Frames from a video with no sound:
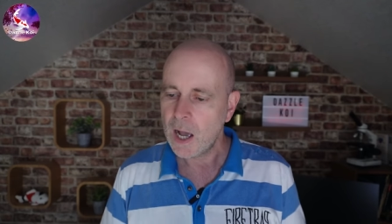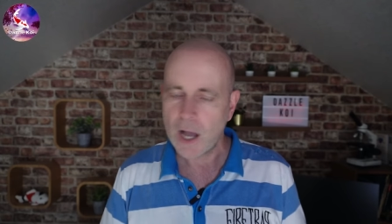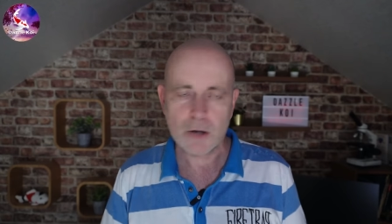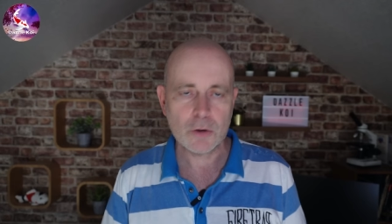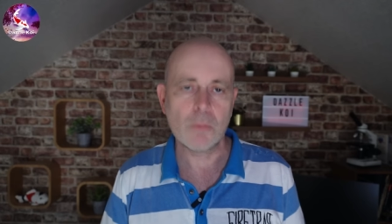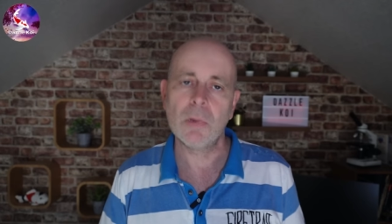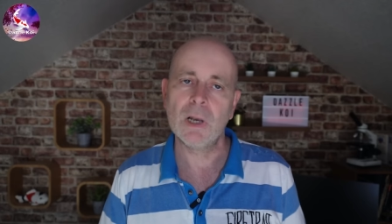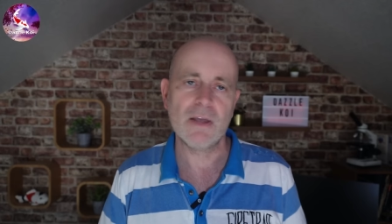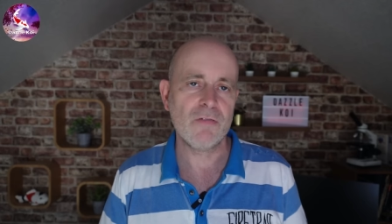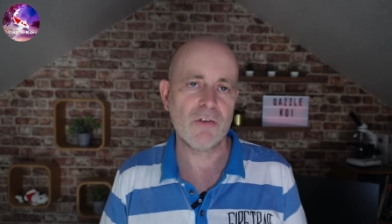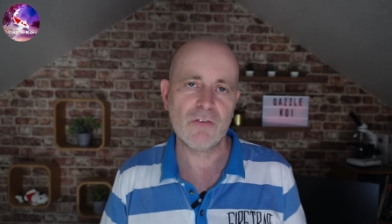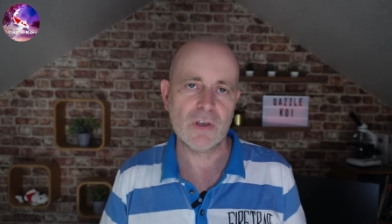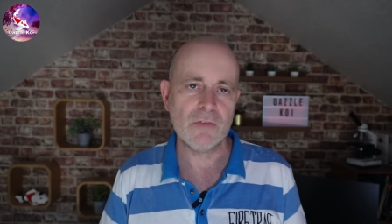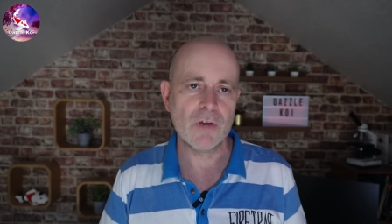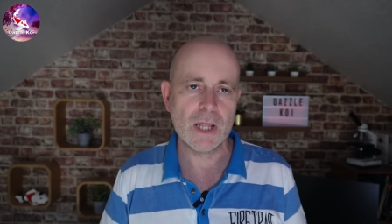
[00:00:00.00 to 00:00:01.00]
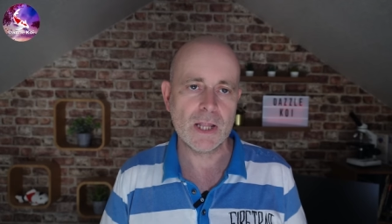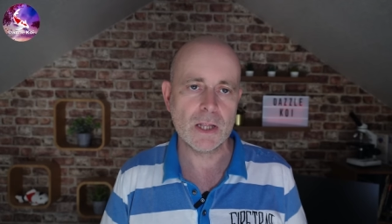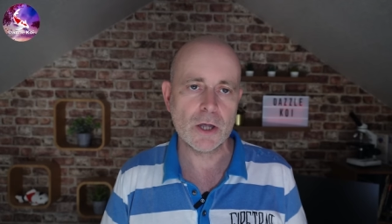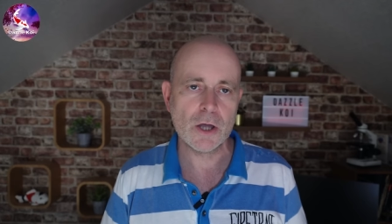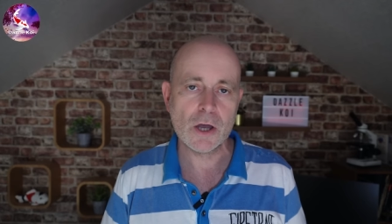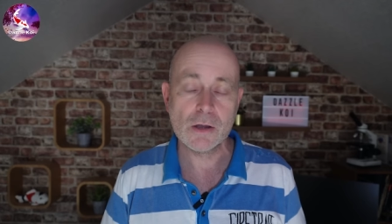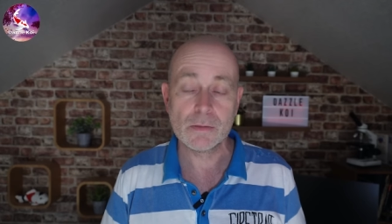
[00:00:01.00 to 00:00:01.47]
I don't believe it's even in
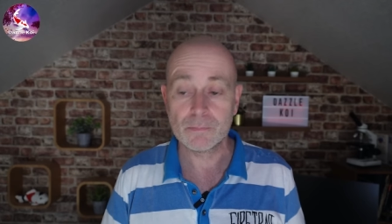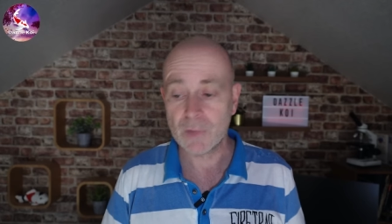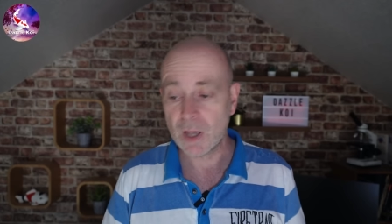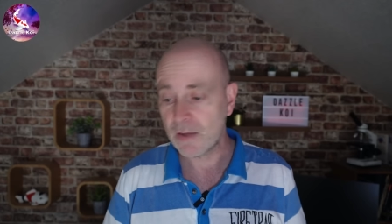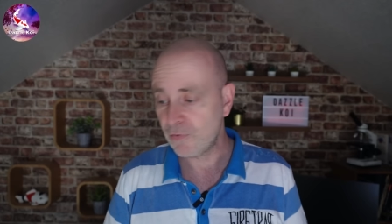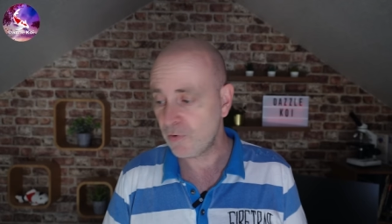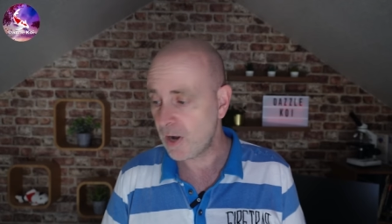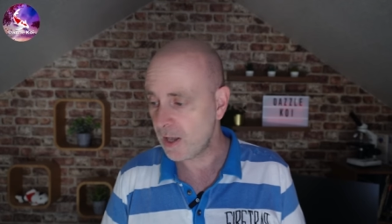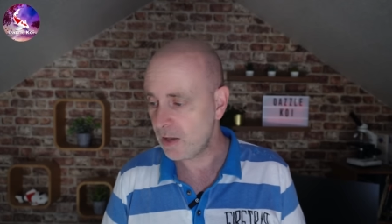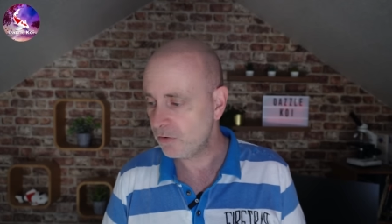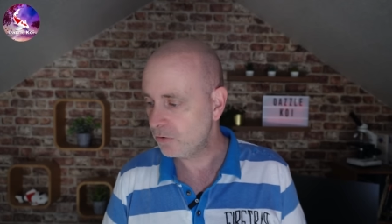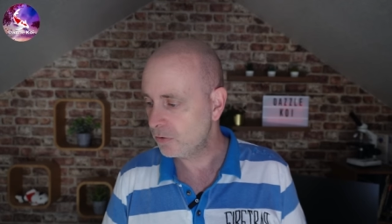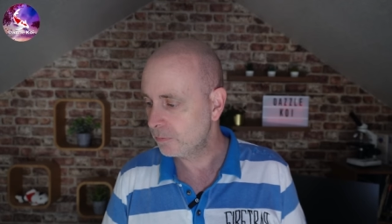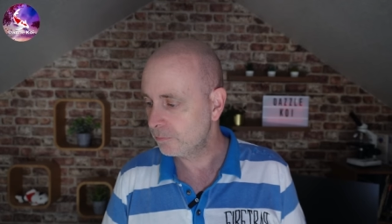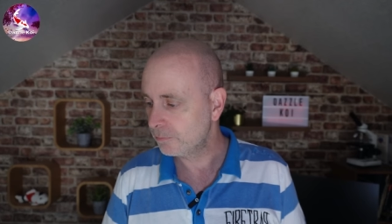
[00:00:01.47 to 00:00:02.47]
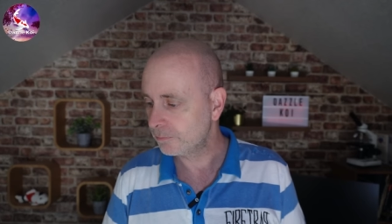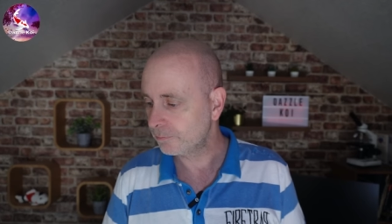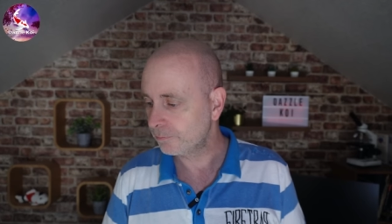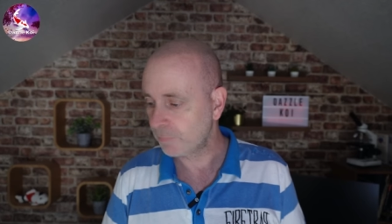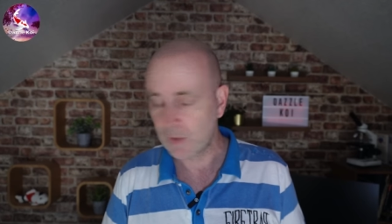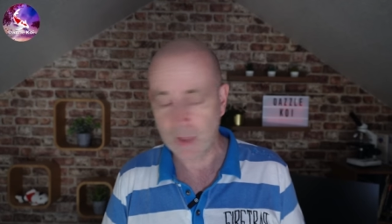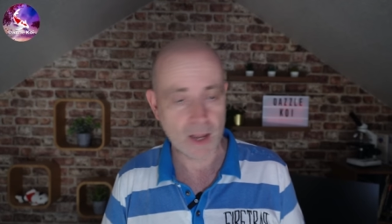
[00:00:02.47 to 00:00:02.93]
there. If it is,
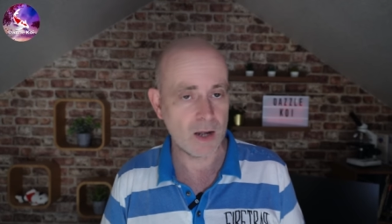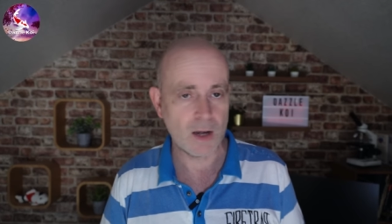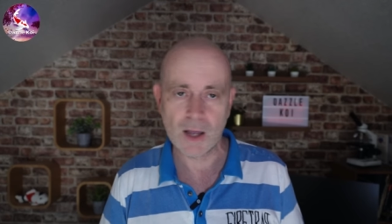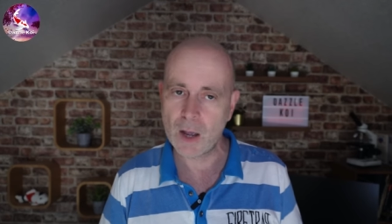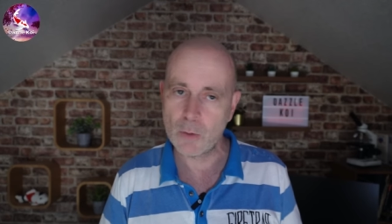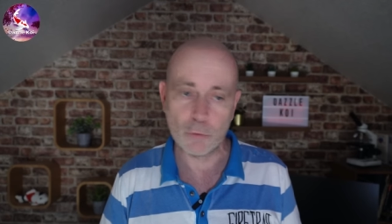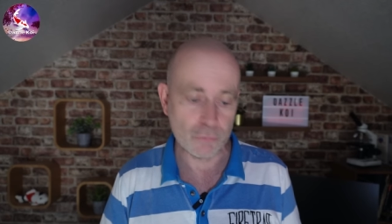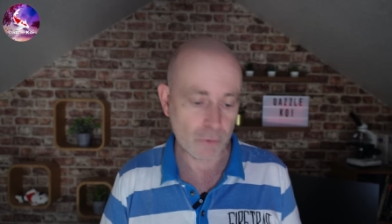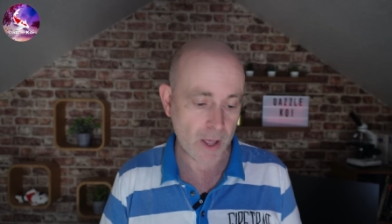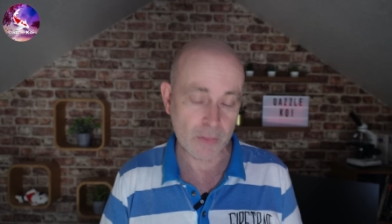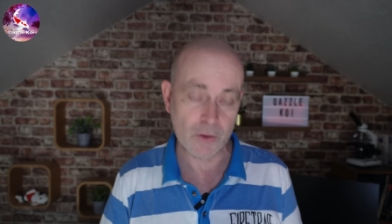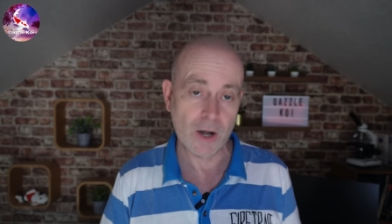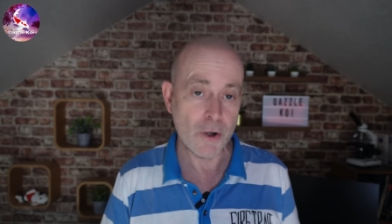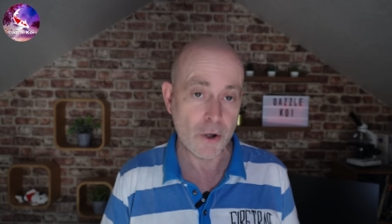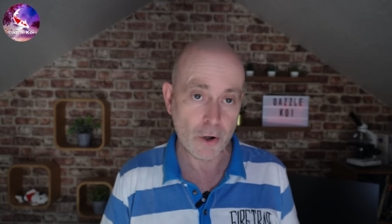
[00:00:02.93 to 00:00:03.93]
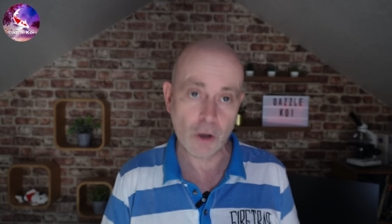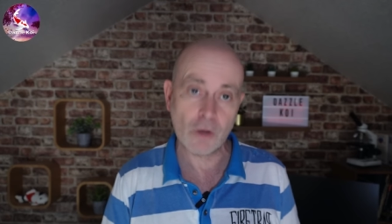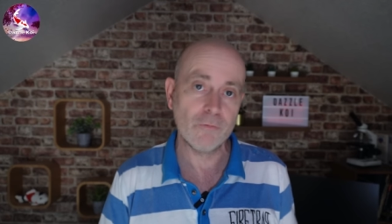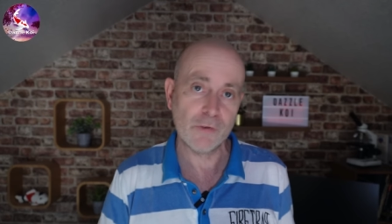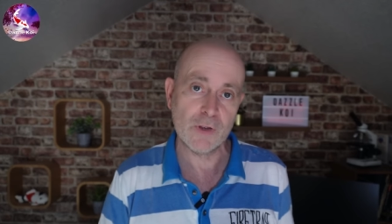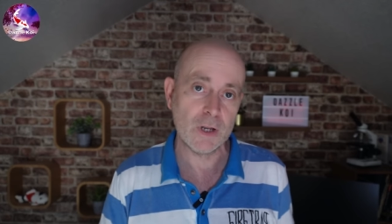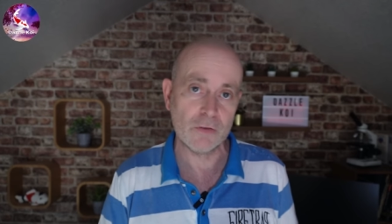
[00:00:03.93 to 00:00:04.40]
then I would rather
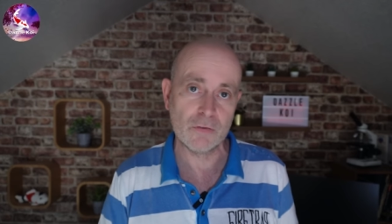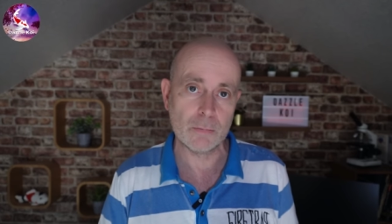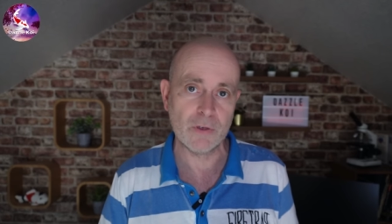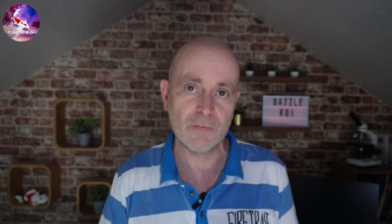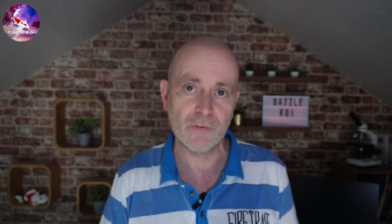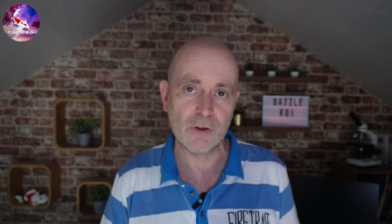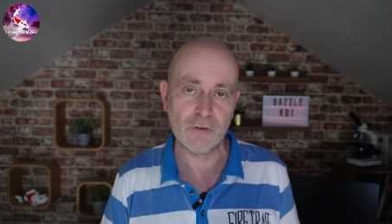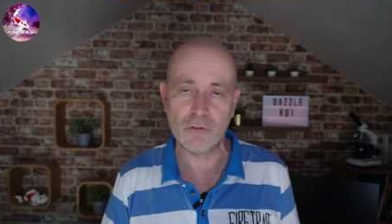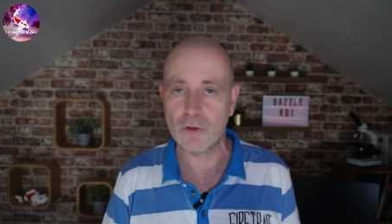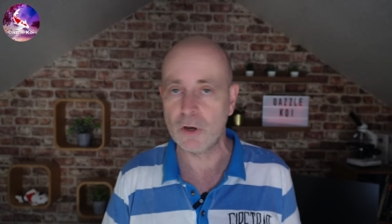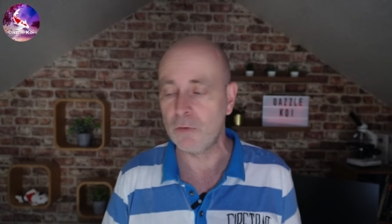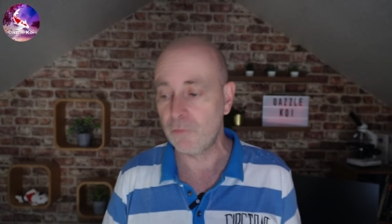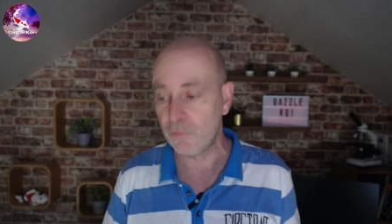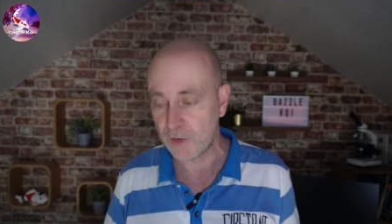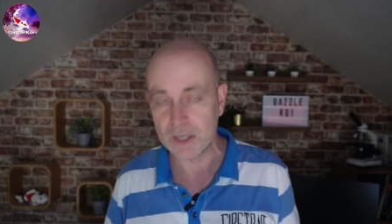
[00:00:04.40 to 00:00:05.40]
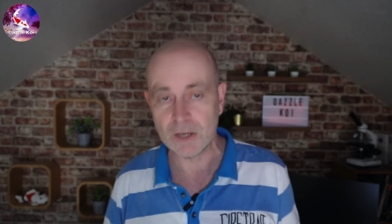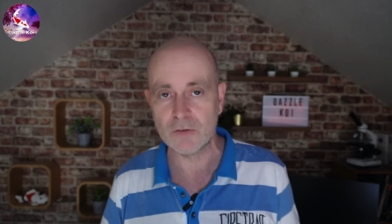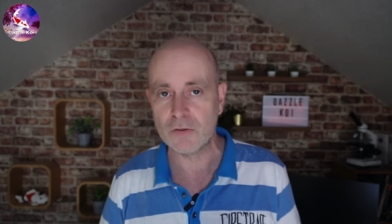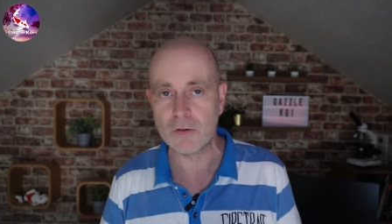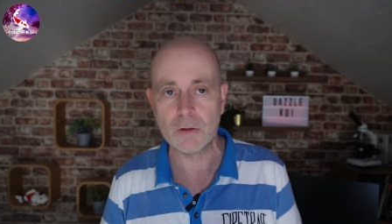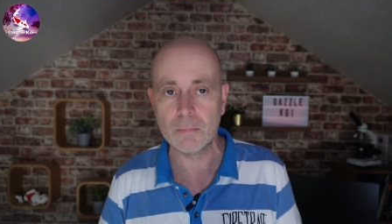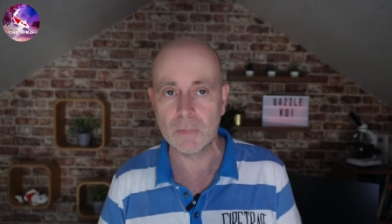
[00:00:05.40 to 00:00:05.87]
not feed it to my fish than feed
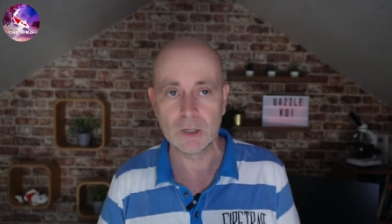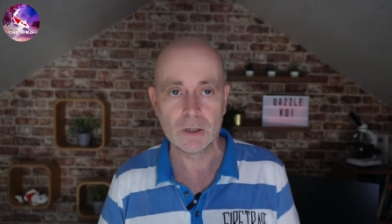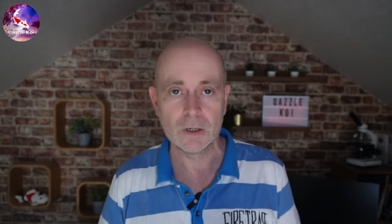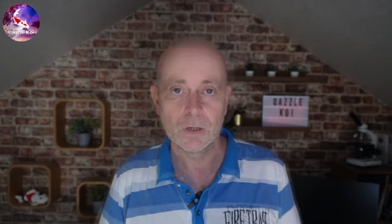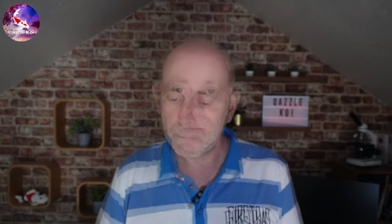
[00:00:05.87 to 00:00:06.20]
it to them.